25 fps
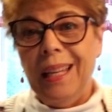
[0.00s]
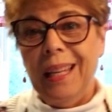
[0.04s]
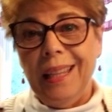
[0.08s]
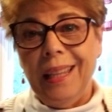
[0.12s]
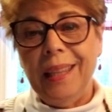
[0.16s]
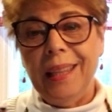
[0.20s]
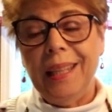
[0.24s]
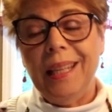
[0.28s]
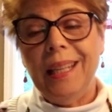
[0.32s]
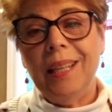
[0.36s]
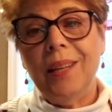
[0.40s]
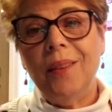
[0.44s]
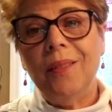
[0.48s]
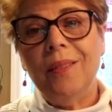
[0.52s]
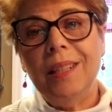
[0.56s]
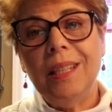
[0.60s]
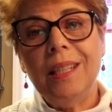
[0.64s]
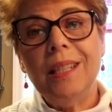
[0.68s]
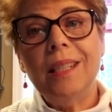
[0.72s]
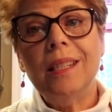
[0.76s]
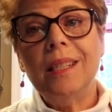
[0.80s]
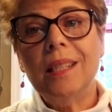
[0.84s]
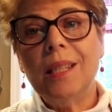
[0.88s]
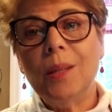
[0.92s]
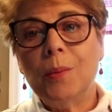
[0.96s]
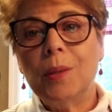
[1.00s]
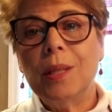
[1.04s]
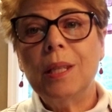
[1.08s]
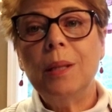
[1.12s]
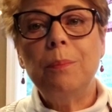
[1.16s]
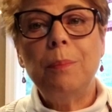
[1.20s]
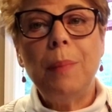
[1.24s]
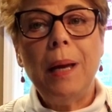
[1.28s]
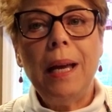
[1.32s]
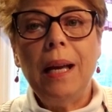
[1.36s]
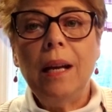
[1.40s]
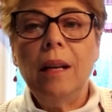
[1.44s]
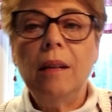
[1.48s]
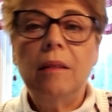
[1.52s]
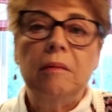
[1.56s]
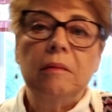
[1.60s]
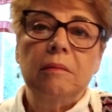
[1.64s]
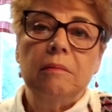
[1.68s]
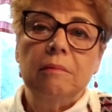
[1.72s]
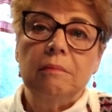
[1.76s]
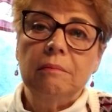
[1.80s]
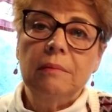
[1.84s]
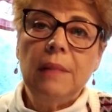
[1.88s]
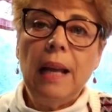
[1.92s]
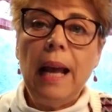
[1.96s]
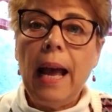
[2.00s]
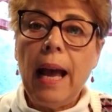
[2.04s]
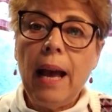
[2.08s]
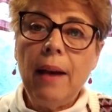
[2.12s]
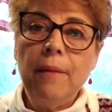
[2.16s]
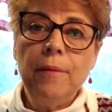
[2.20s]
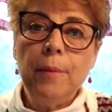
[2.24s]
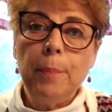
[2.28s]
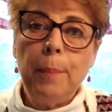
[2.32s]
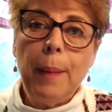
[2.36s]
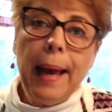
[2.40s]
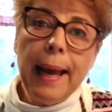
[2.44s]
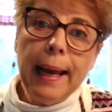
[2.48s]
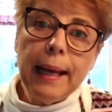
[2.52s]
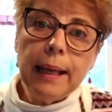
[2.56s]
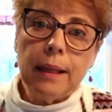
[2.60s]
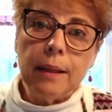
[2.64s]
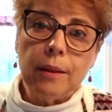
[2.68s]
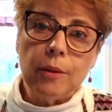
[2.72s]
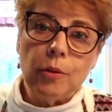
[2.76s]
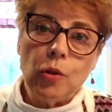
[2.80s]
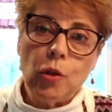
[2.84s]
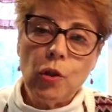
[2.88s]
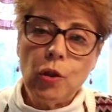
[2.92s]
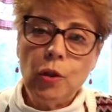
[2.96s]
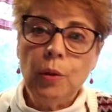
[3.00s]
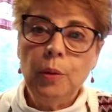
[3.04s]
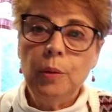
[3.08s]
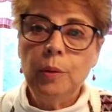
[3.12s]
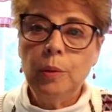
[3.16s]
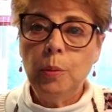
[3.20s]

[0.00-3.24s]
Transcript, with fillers: Thing of it is, it was about half a package,